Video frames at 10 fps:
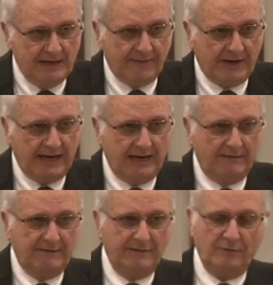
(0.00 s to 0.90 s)
Never
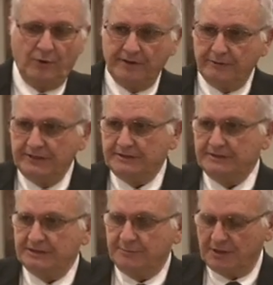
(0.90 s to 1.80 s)
have. One of the
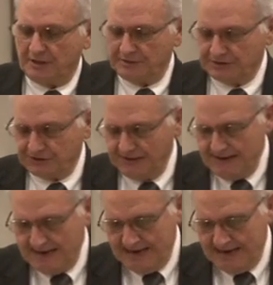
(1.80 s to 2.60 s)
reasons is because